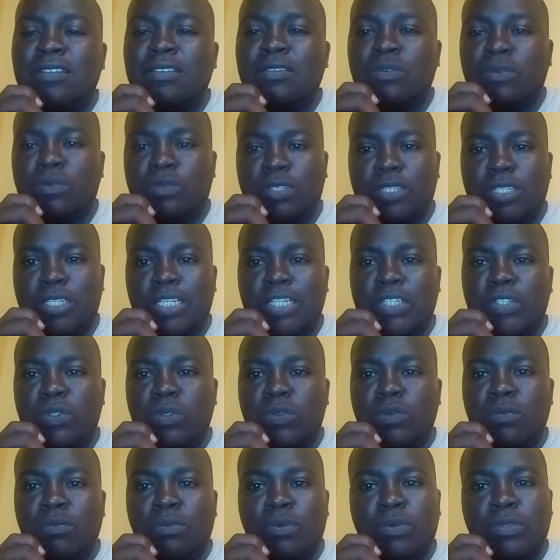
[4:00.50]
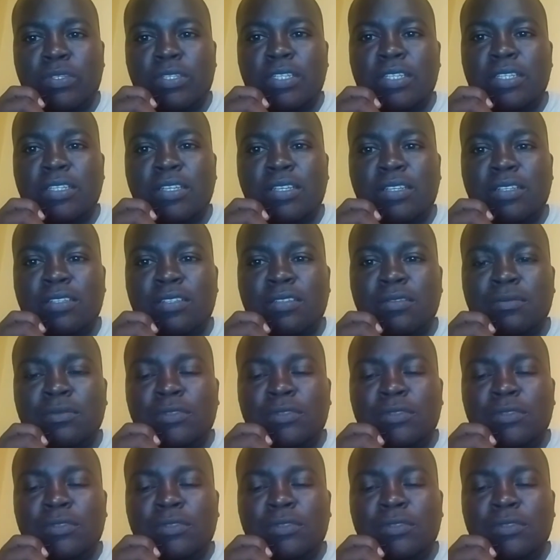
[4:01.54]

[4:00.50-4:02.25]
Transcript: construction procedures.